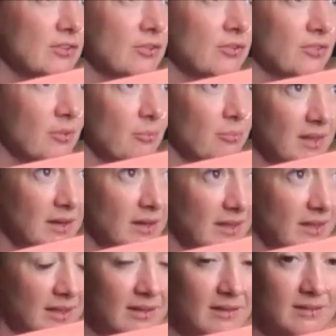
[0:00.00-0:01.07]
on and do something
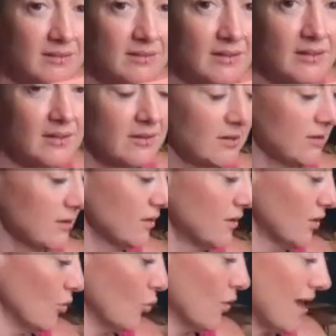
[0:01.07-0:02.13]
like this.
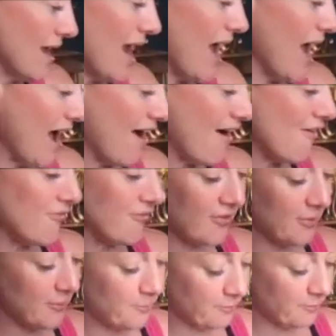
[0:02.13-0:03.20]
We have
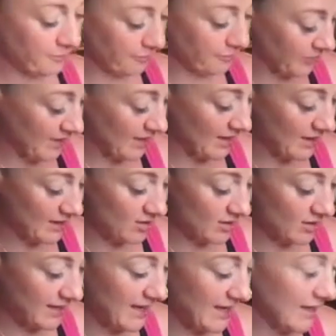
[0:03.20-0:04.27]
in
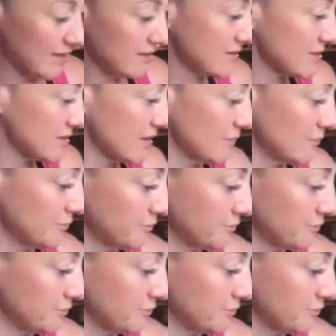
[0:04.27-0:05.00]
our kits